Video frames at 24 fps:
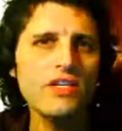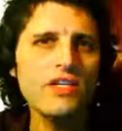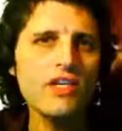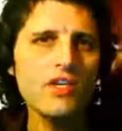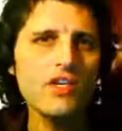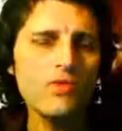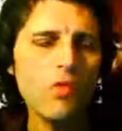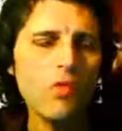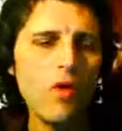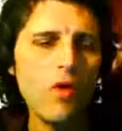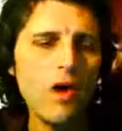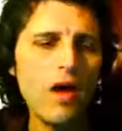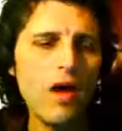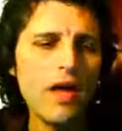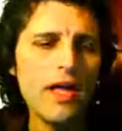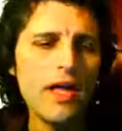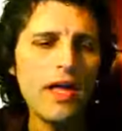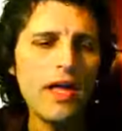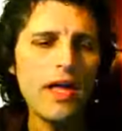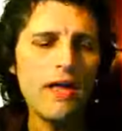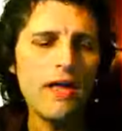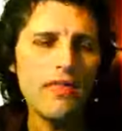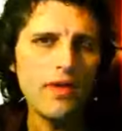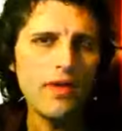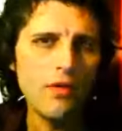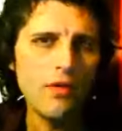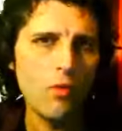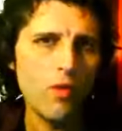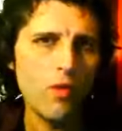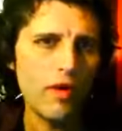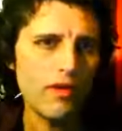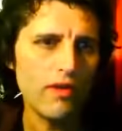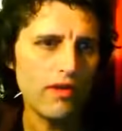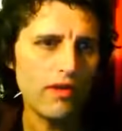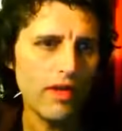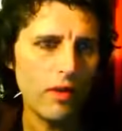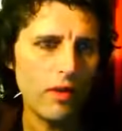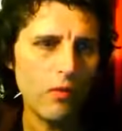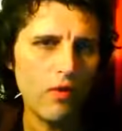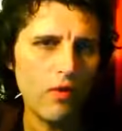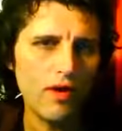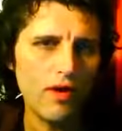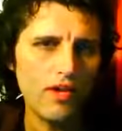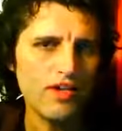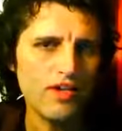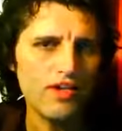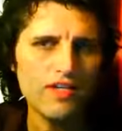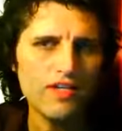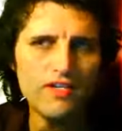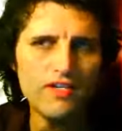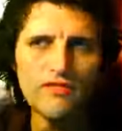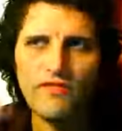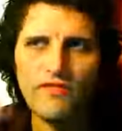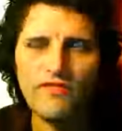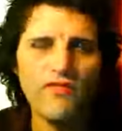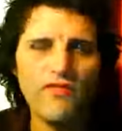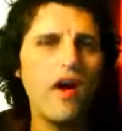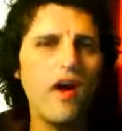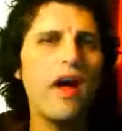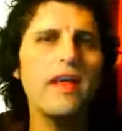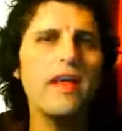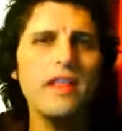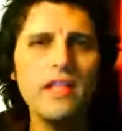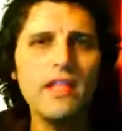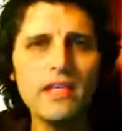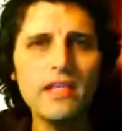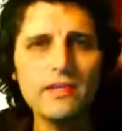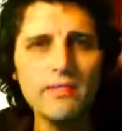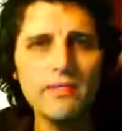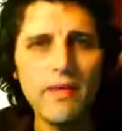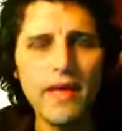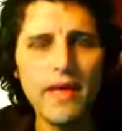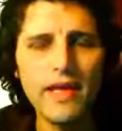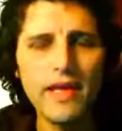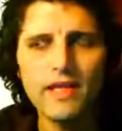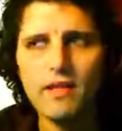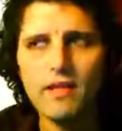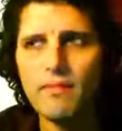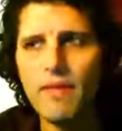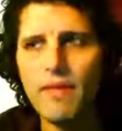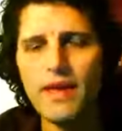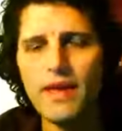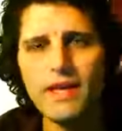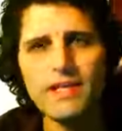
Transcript: This is why they want to just find this bank.